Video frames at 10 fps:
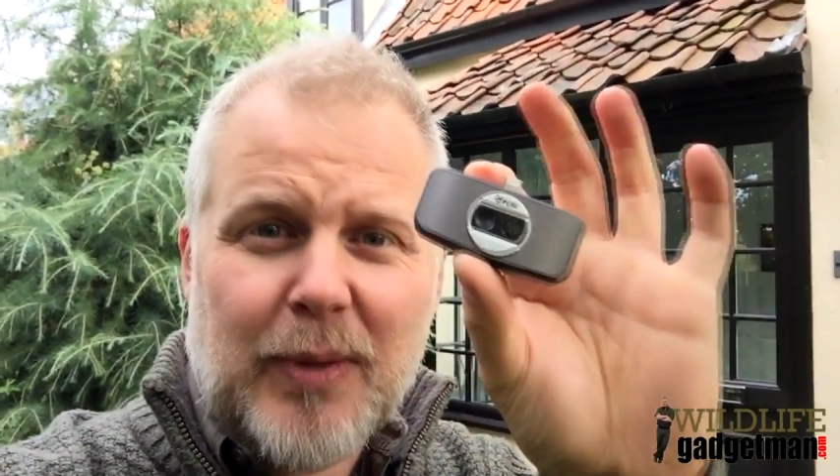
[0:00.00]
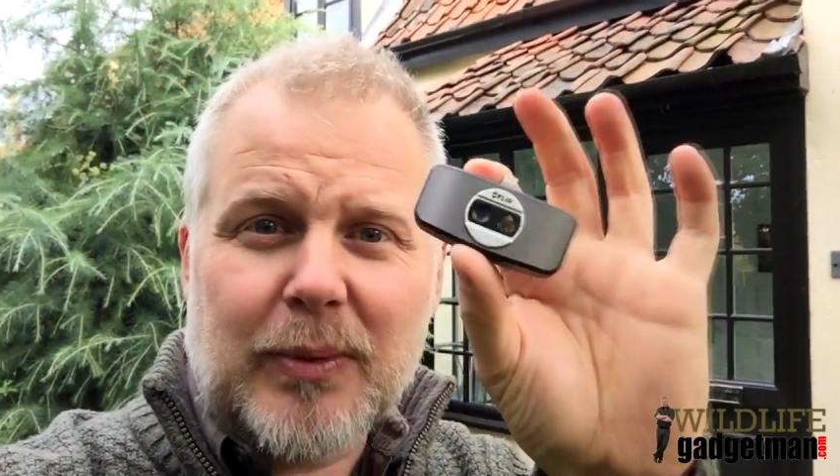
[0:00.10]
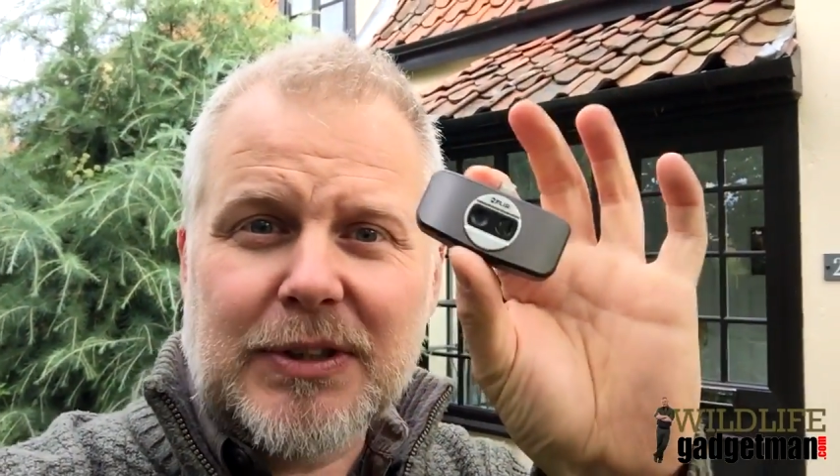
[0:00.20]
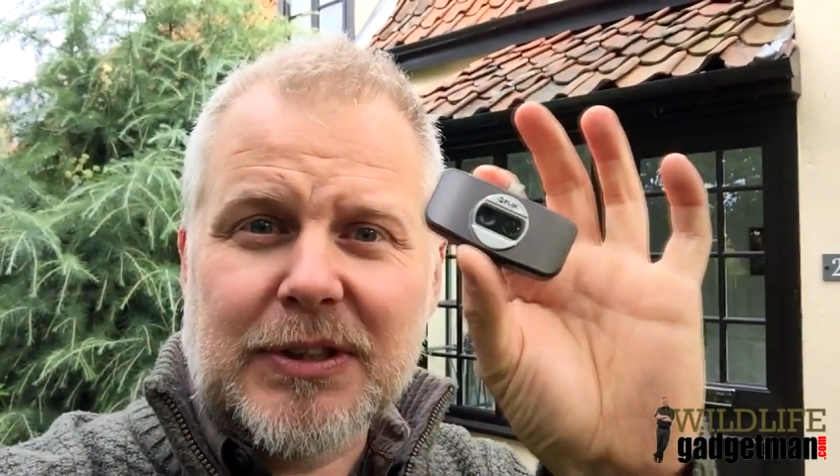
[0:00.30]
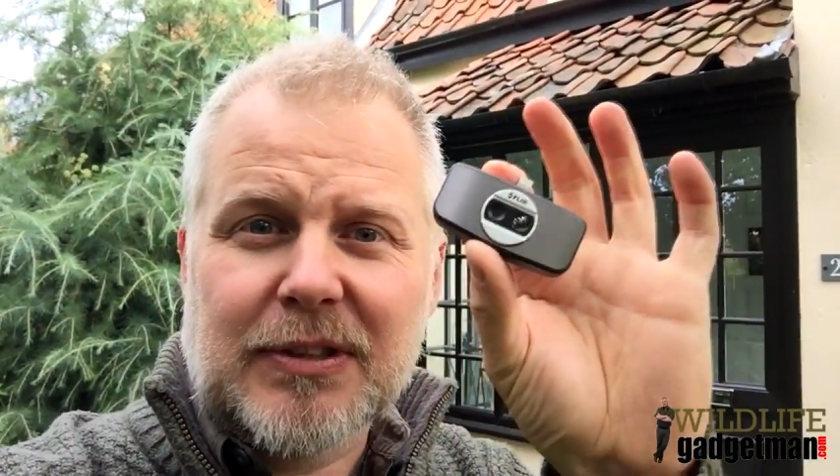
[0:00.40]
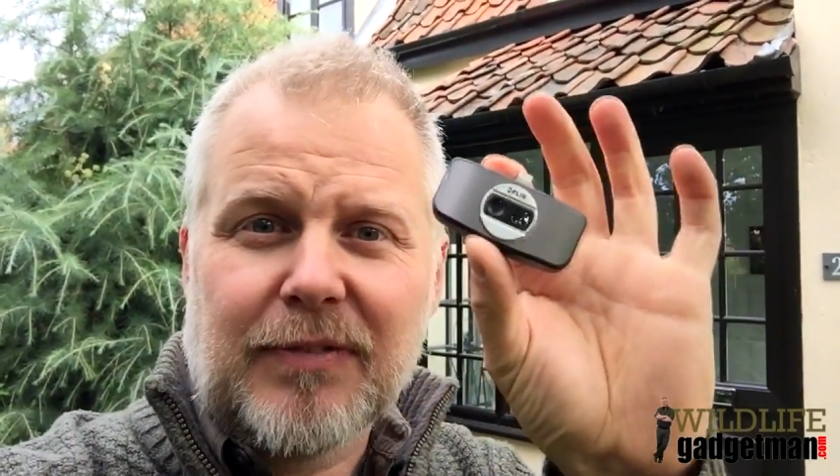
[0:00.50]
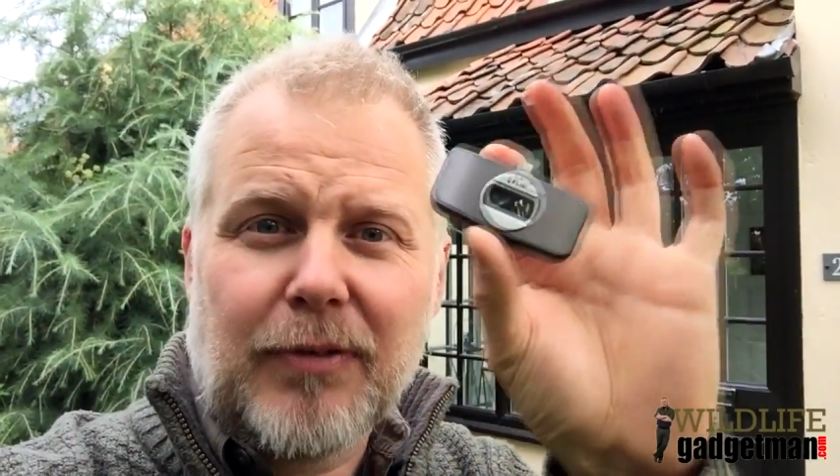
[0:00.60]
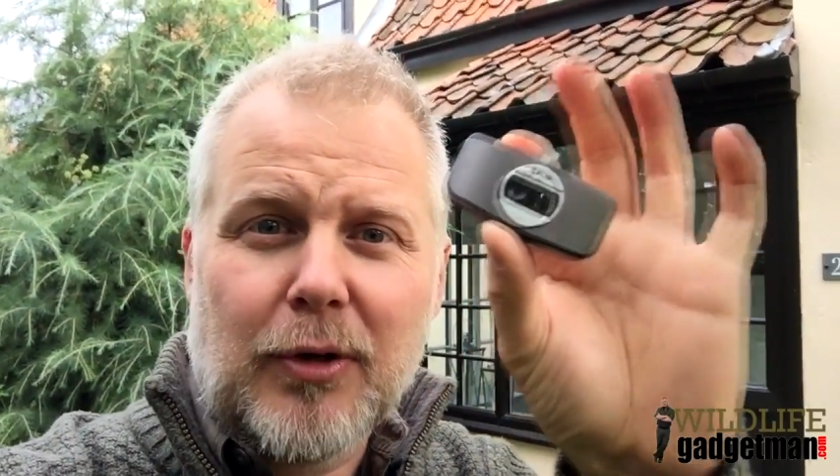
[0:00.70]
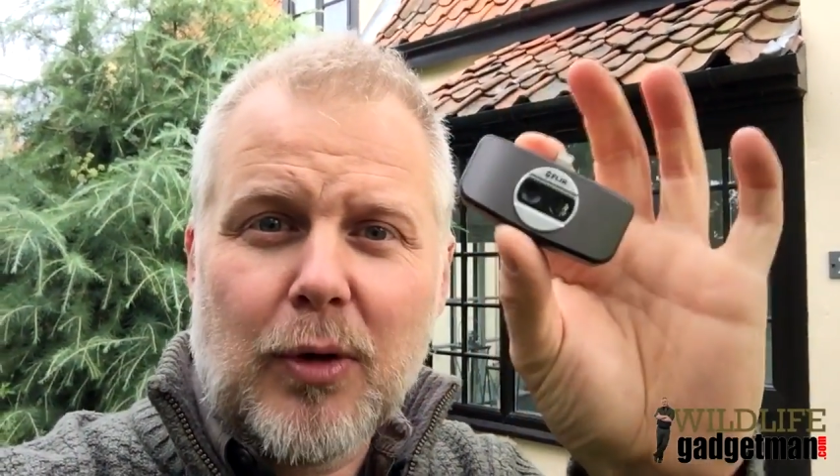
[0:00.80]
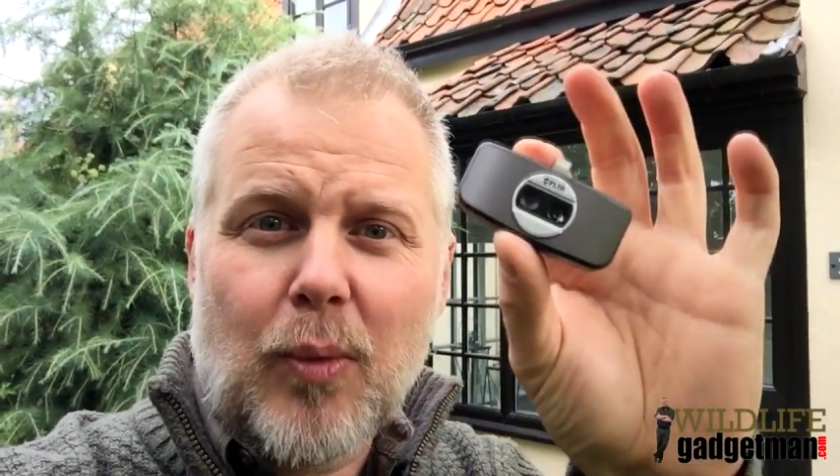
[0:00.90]
which is the
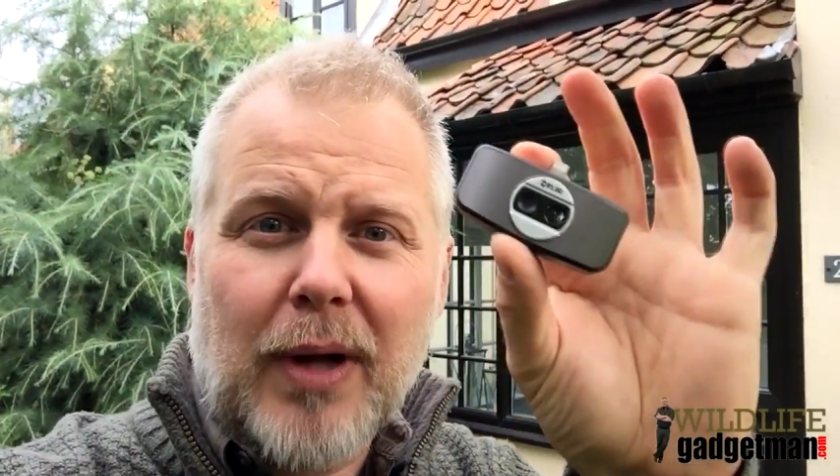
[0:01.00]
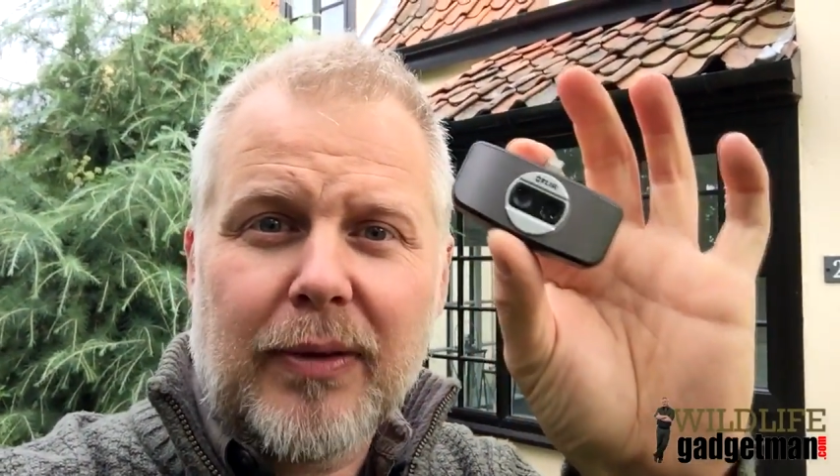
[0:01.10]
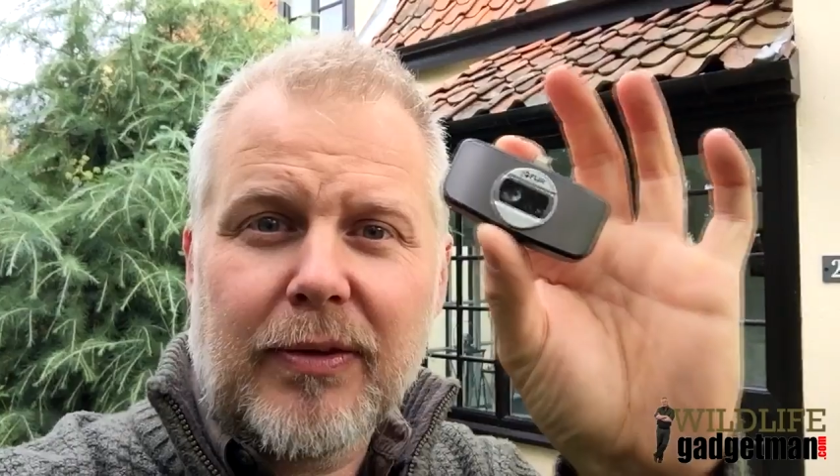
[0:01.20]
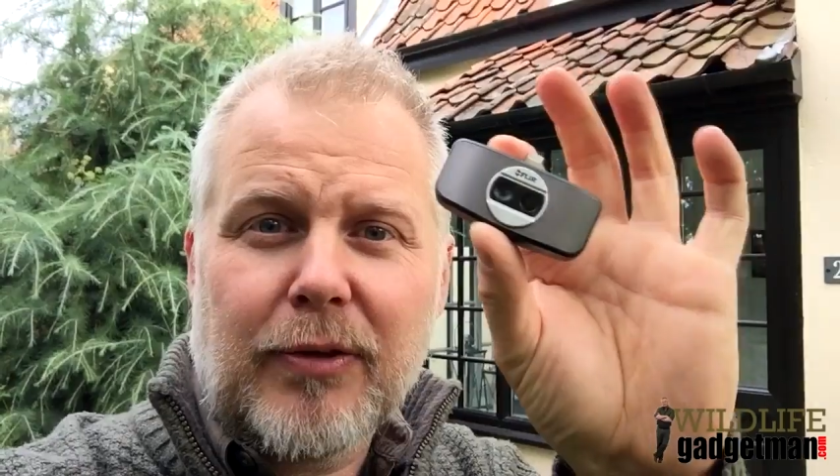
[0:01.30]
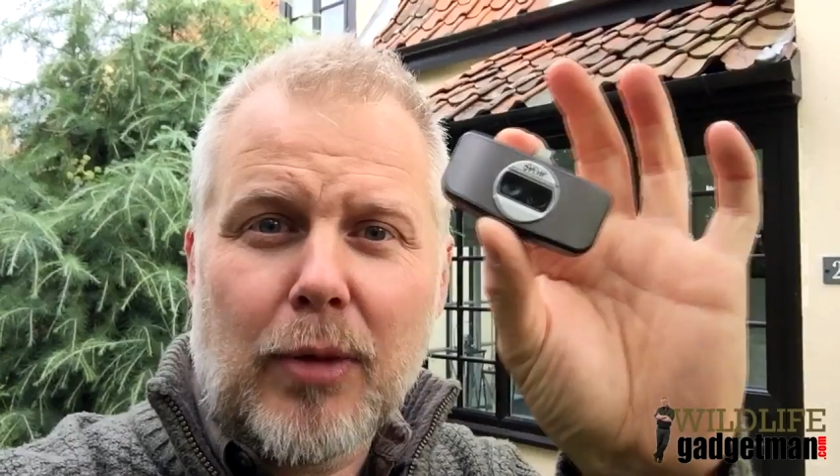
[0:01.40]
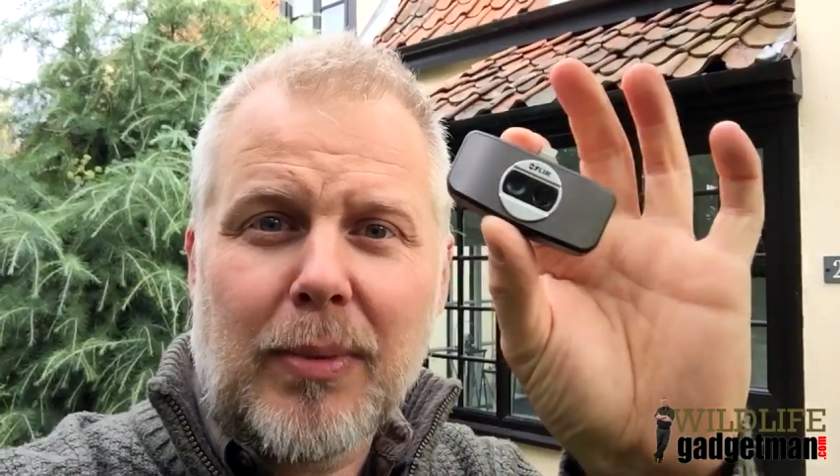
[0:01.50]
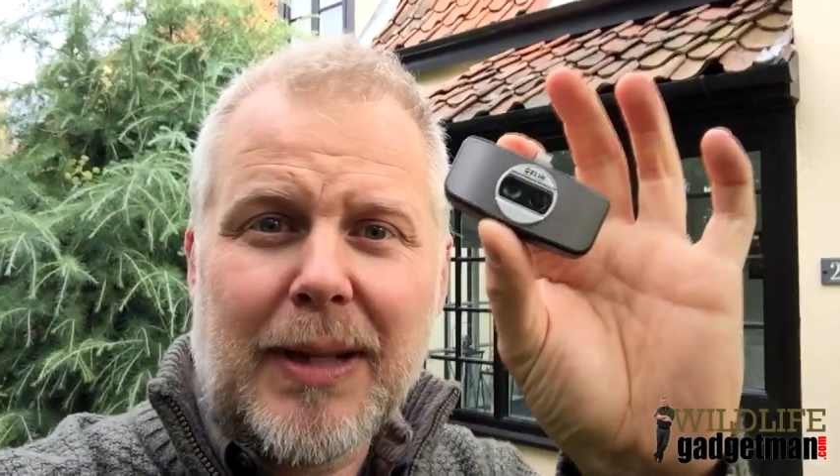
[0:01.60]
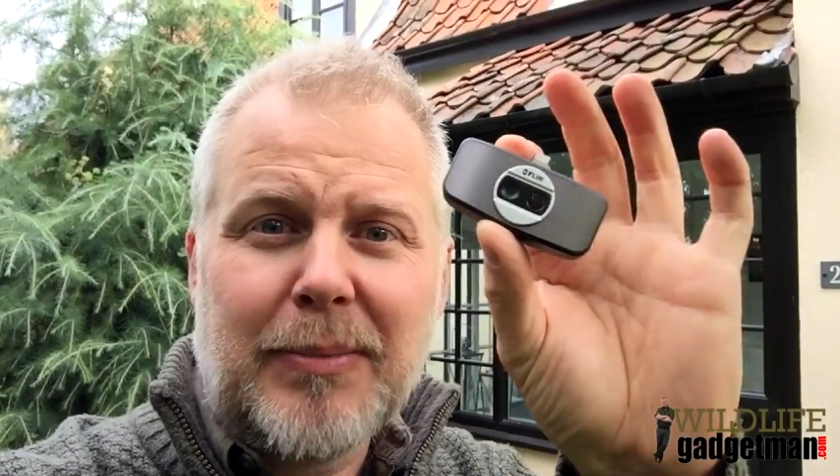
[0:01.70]
FLIR ONE thermal